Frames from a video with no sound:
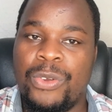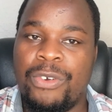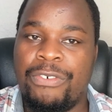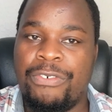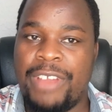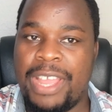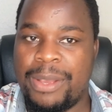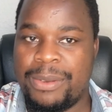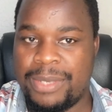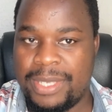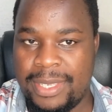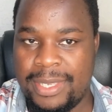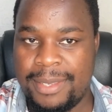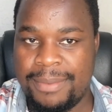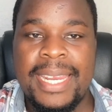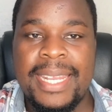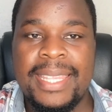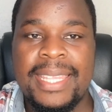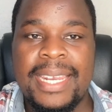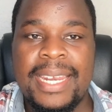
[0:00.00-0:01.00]
all your
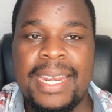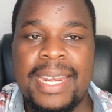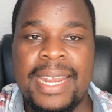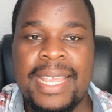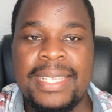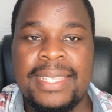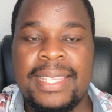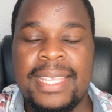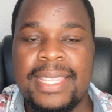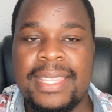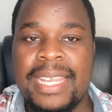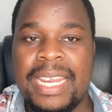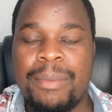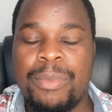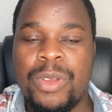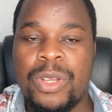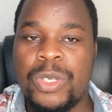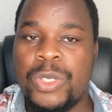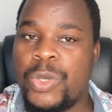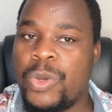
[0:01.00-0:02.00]
files. And the last
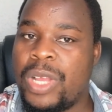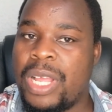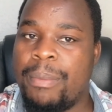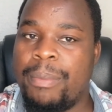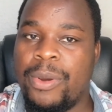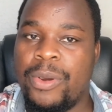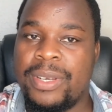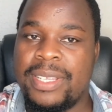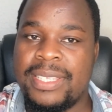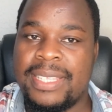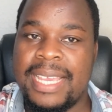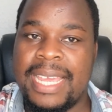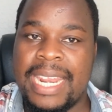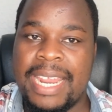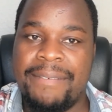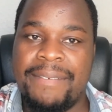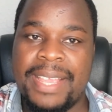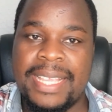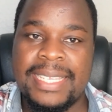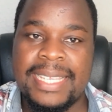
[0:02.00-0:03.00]
thing that I'm going to talk about
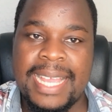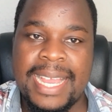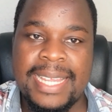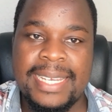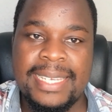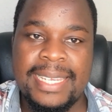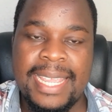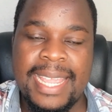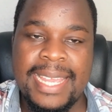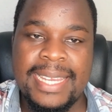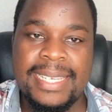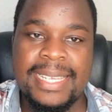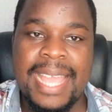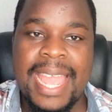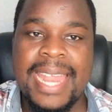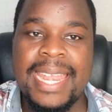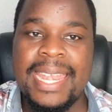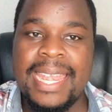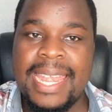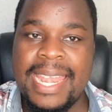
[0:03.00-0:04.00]
is the graphics card.
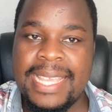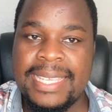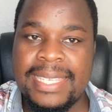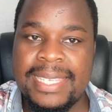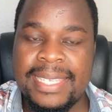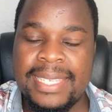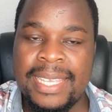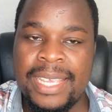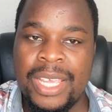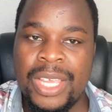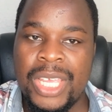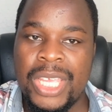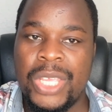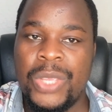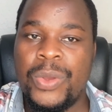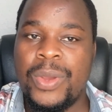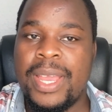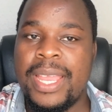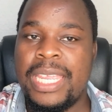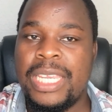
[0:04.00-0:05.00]
And
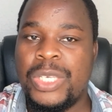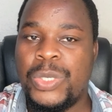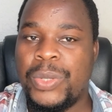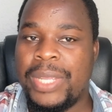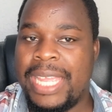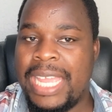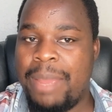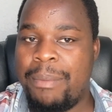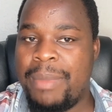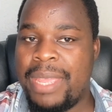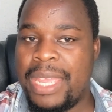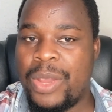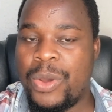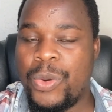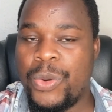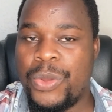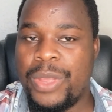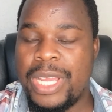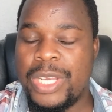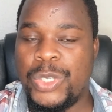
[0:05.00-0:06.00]
unless you are into
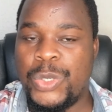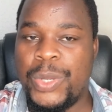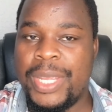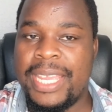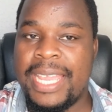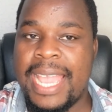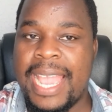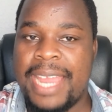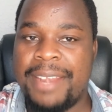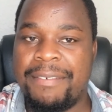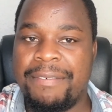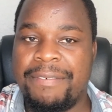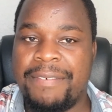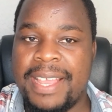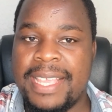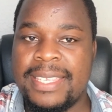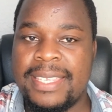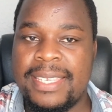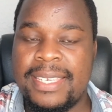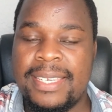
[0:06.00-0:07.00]
gaming or you're doing
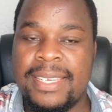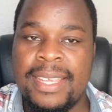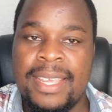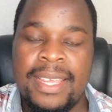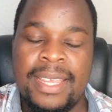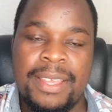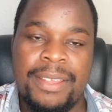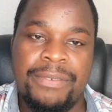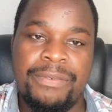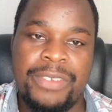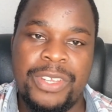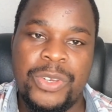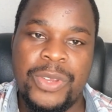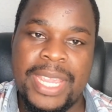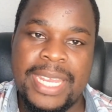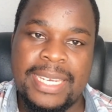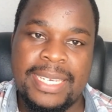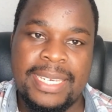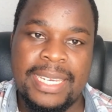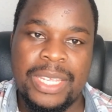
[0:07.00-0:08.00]
advanced
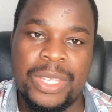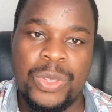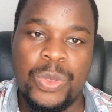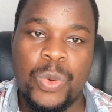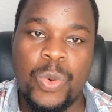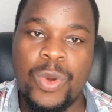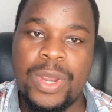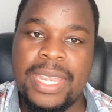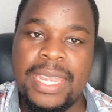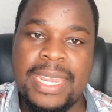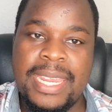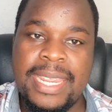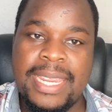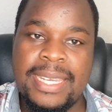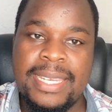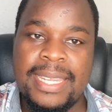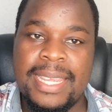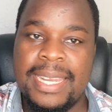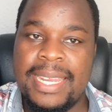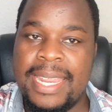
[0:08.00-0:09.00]
video editing, you
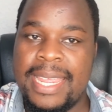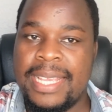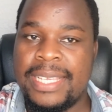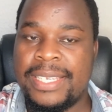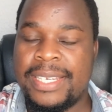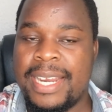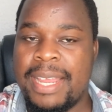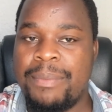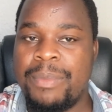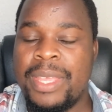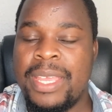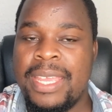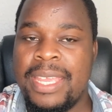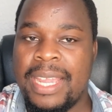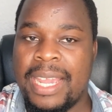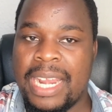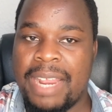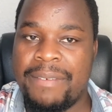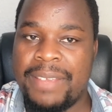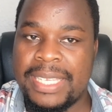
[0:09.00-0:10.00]
won't need an
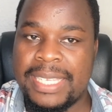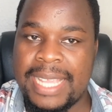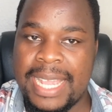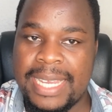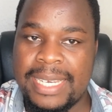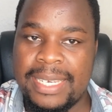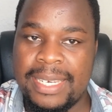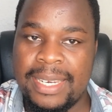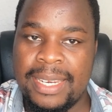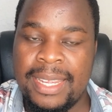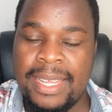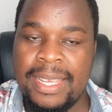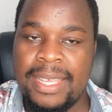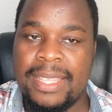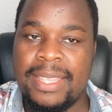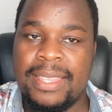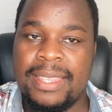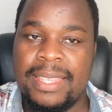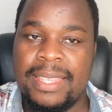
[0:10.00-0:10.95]
extra graphics card.